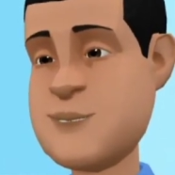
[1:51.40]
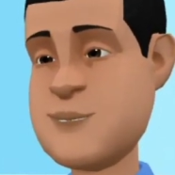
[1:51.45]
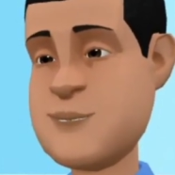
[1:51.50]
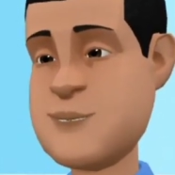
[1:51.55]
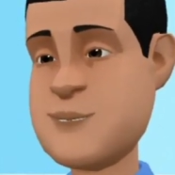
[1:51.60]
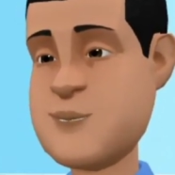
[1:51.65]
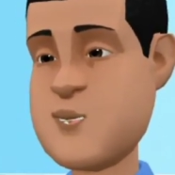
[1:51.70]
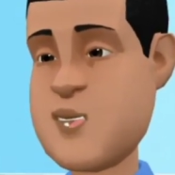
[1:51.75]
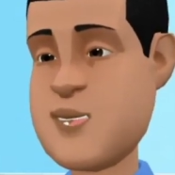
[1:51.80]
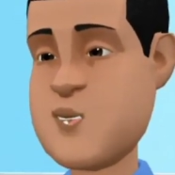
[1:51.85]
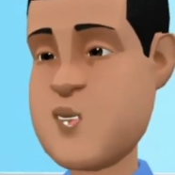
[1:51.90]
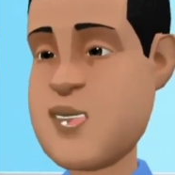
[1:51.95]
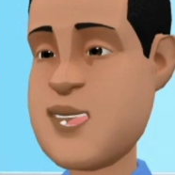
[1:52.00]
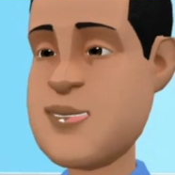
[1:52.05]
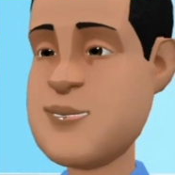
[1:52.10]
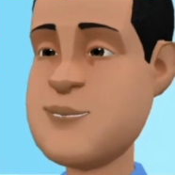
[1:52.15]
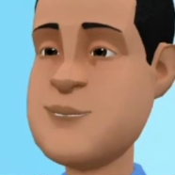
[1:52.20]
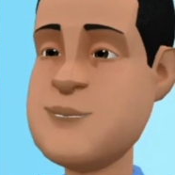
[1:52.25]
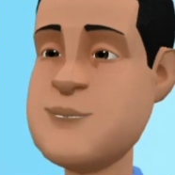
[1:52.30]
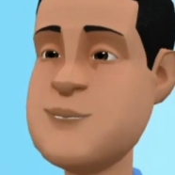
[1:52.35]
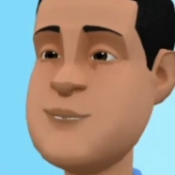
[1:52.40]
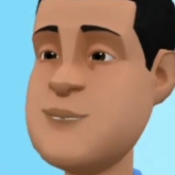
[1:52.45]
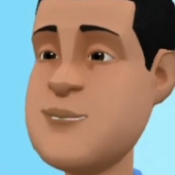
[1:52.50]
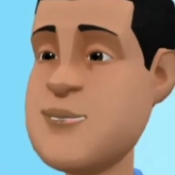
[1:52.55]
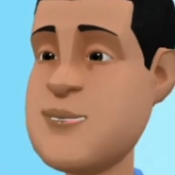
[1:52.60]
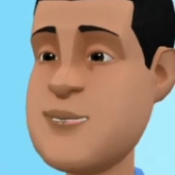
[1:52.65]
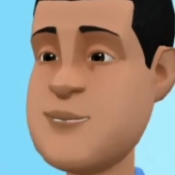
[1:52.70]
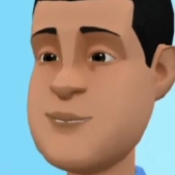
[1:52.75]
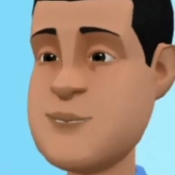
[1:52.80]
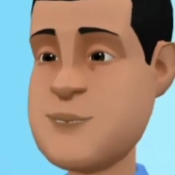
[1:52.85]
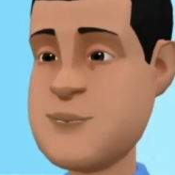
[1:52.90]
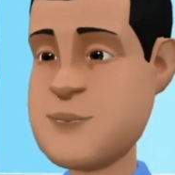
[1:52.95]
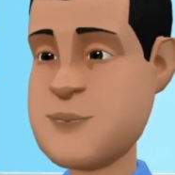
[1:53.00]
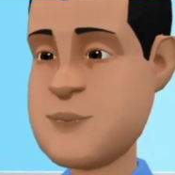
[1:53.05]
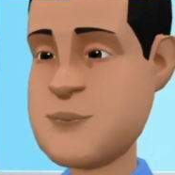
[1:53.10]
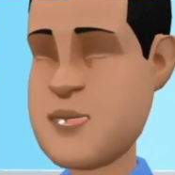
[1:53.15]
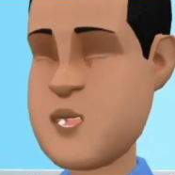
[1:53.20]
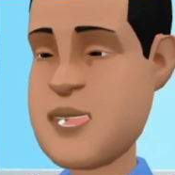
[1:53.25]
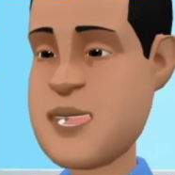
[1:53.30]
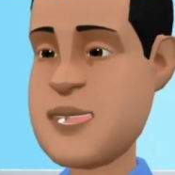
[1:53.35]
God has
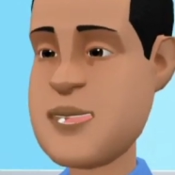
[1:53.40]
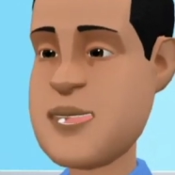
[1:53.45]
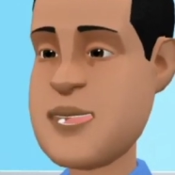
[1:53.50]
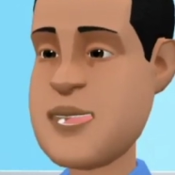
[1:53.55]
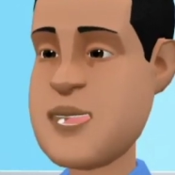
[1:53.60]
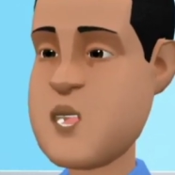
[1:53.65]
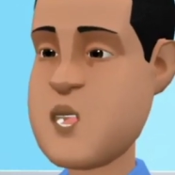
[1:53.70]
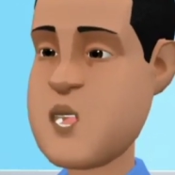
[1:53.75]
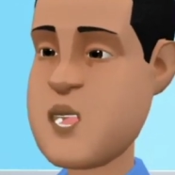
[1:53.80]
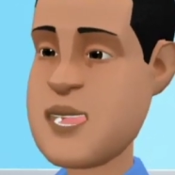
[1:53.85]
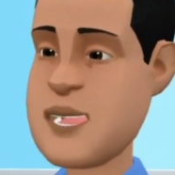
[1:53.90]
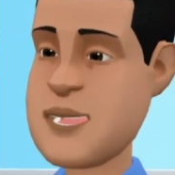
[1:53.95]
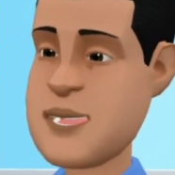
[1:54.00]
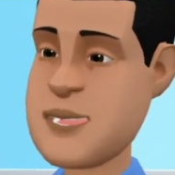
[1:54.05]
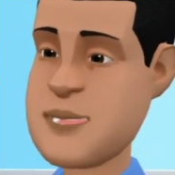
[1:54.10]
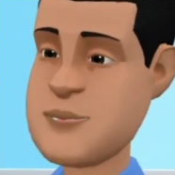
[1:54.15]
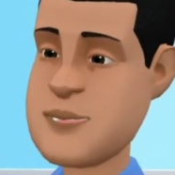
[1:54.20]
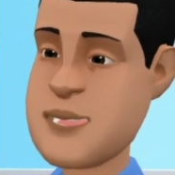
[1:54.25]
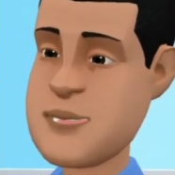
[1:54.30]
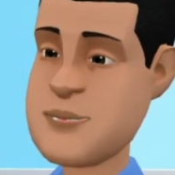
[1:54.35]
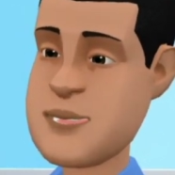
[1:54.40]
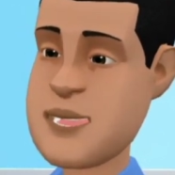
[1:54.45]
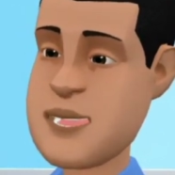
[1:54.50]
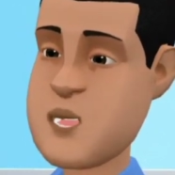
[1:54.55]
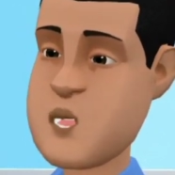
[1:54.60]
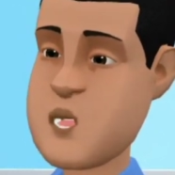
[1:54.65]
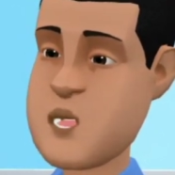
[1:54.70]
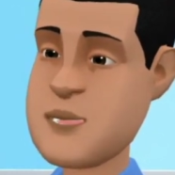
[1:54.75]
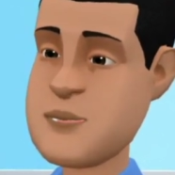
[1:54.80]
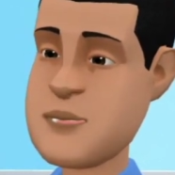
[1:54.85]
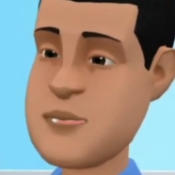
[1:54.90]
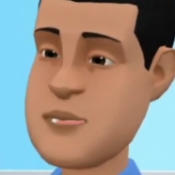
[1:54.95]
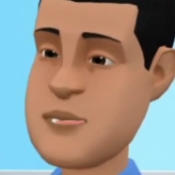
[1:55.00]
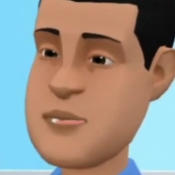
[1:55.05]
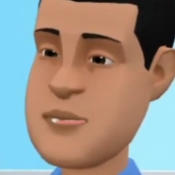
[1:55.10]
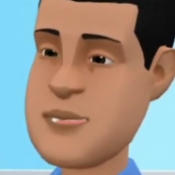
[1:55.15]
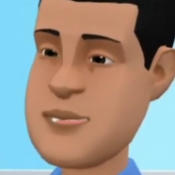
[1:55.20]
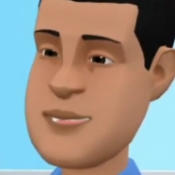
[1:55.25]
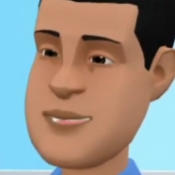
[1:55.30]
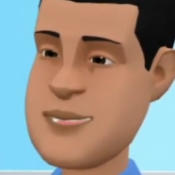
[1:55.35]
defied science several
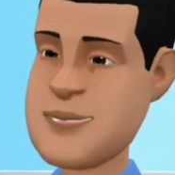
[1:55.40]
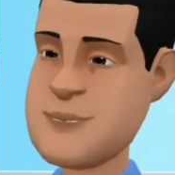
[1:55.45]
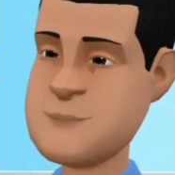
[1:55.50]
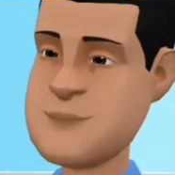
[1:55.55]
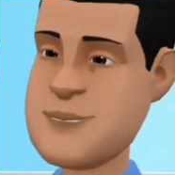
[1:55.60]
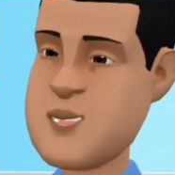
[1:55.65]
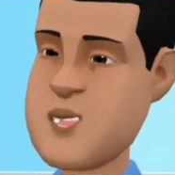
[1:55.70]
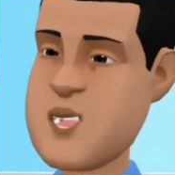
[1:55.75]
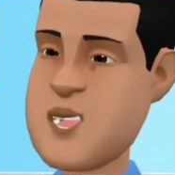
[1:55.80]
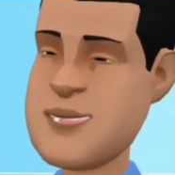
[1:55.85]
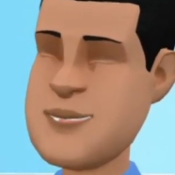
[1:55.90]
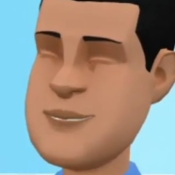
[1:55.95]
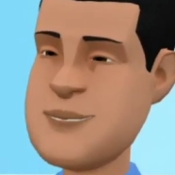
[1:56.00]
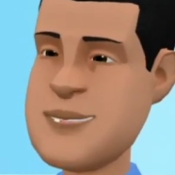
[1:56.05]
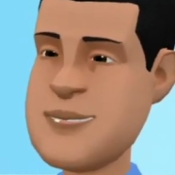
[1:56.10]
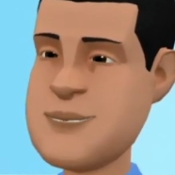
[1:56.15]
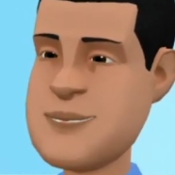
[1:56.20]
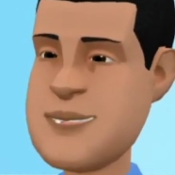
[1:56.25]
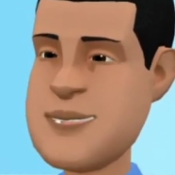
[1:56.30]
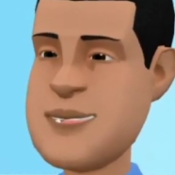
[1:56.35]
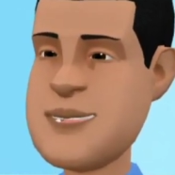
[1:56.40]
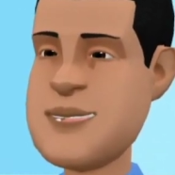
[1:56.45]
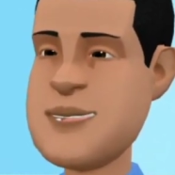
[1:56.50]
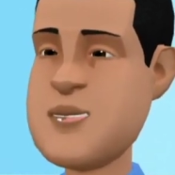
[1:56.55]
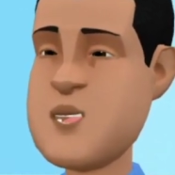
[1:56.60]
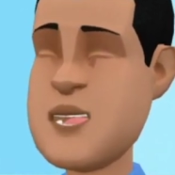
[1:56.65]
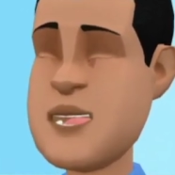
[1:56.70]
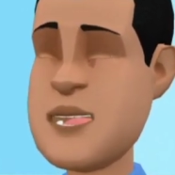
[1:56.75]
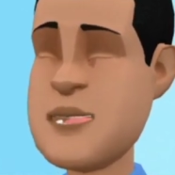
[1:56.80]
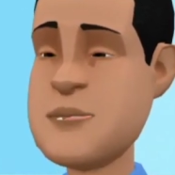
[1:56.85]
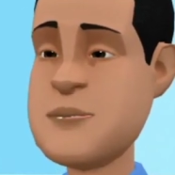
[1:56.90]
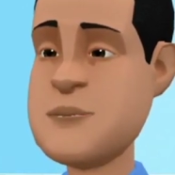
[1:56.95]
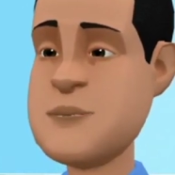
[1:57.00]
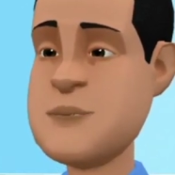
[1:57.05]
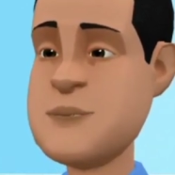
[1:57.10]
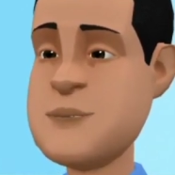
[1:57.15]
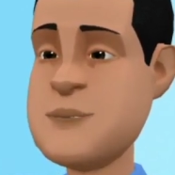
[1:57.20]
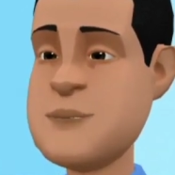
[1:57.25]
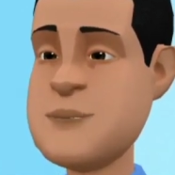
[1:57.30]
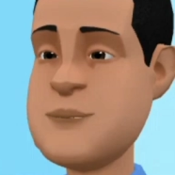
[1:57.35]
times and he will keep doing it.
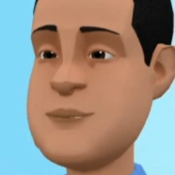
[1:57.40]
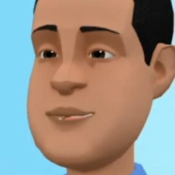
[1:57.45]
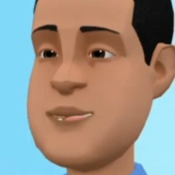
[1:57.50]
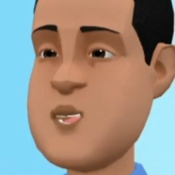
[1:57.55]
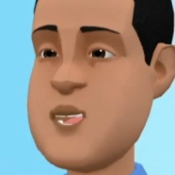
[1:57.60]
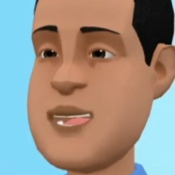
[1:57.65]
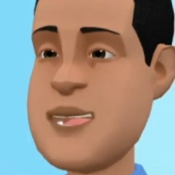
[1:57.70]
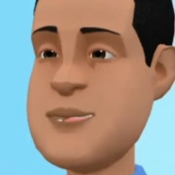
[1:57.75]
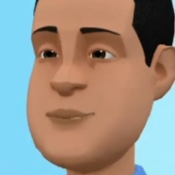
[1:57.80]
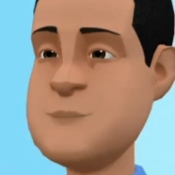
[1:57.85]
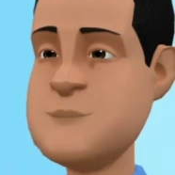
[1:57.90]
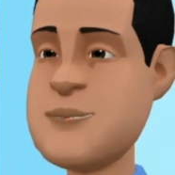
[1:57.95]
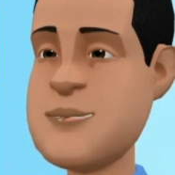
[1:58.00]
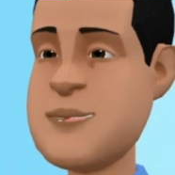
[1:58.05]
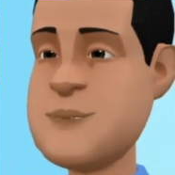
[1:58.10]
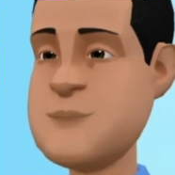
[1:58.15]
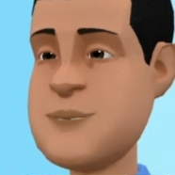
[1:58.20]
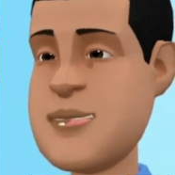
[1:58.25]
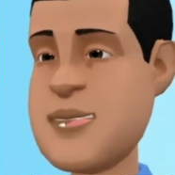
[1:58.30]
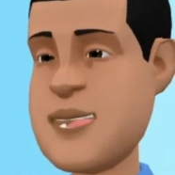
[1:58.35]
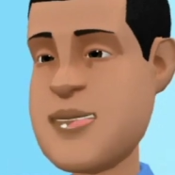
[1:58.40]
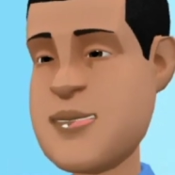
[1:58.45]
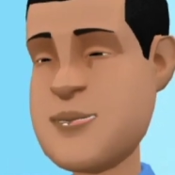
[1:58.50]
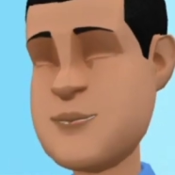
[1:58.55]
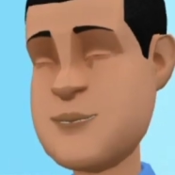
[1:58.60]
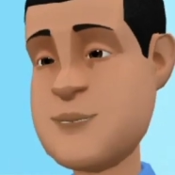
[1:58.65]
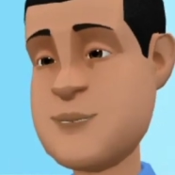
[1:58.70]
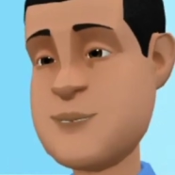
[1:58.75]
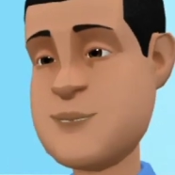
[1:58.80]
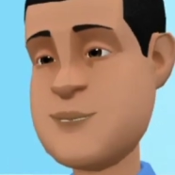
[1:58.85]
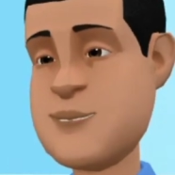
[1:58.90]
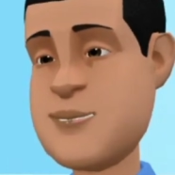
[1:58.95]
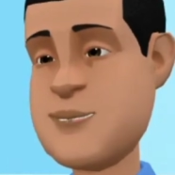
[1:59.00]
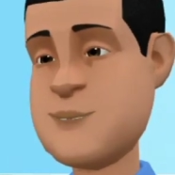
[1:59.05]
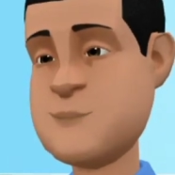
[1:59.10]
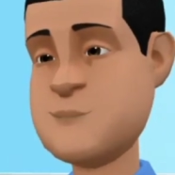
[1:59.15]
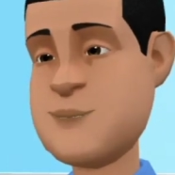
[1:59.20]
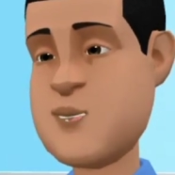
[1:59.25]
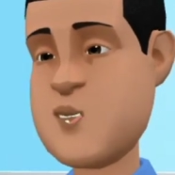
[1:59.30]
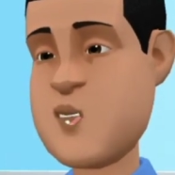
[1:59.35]
So be optimistic.
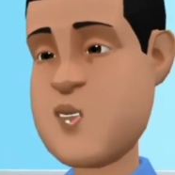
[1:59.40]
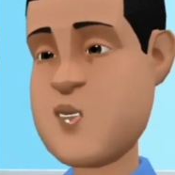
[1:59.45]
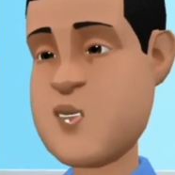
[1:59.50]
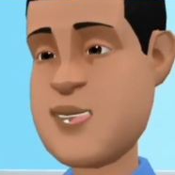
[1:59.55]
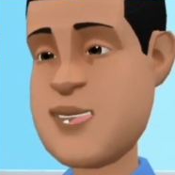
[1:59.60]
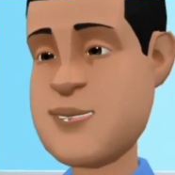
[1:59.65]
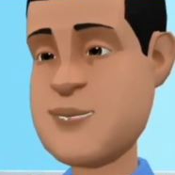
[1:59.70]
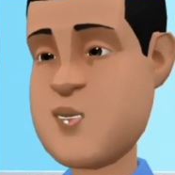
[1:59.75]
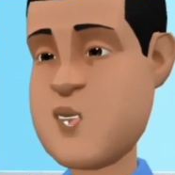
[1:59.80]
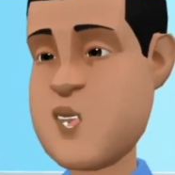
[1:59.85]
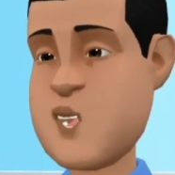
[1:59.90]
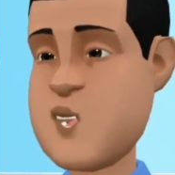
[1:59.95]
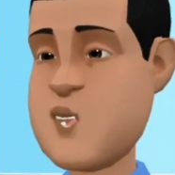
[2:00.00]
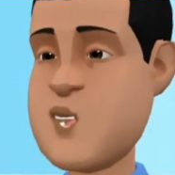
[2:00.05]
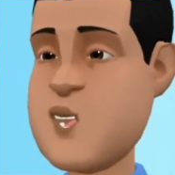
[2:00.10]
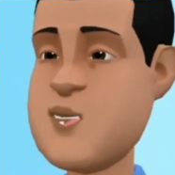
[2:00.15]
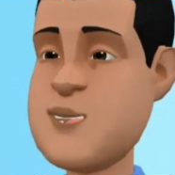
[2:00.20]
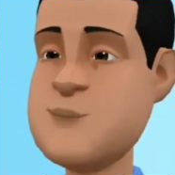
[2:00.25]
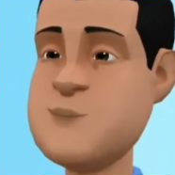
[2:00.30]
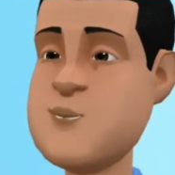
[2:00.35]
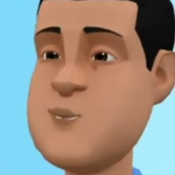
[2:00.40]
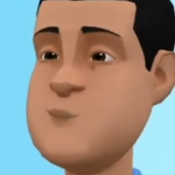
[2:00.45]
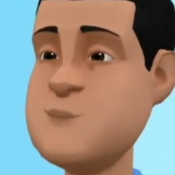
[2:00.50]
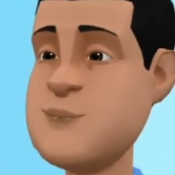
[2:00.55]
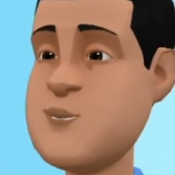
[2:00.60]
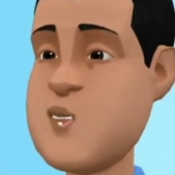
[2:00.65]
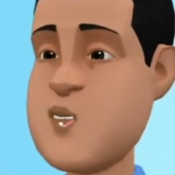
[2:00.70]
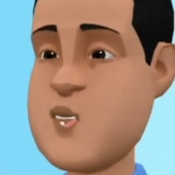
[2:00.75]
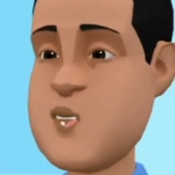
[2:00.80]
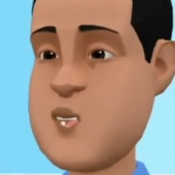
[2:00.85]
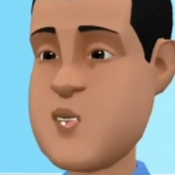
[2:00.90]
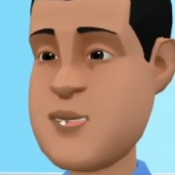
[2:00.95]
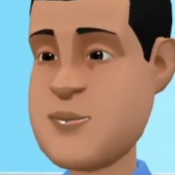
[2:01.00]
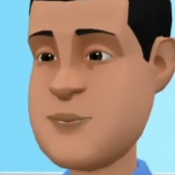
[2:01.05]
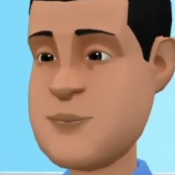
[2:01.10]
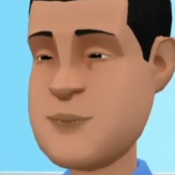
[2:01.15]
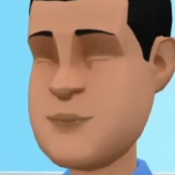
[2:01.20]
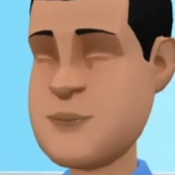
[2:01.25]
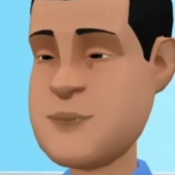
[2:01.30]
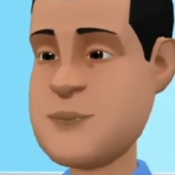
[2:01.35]
And good thing, your husband loves you so
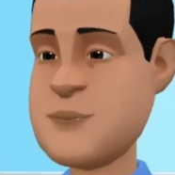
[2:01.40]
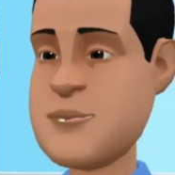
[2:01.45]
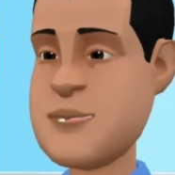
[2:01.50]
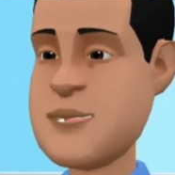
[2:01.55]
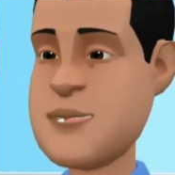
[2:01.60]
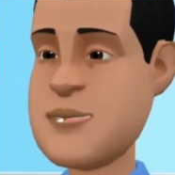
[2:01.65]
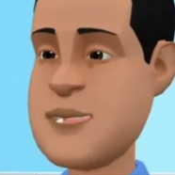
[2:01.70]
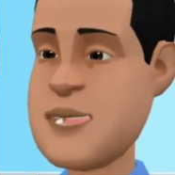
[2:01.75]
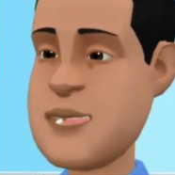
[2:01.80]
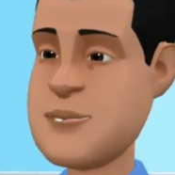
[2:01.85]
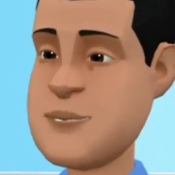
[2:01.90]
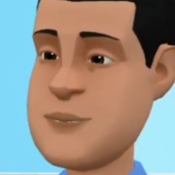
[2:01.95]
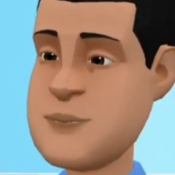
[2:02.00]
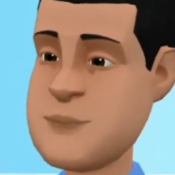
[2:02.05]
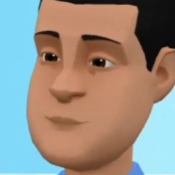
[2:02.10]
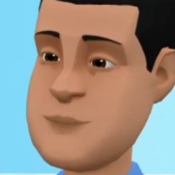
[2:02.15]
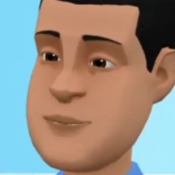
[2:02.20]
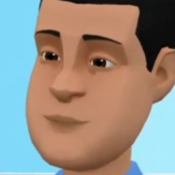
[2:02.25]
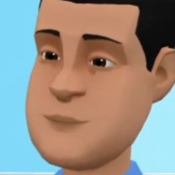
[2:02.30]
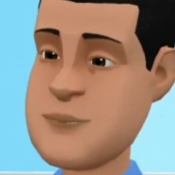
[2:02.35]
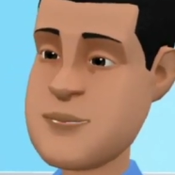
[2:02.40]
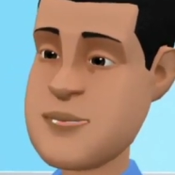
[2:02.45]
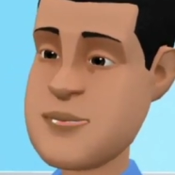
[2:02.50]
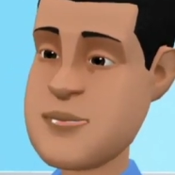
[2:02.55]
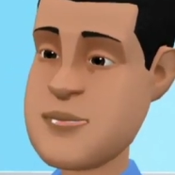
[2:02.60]
much that he doesn't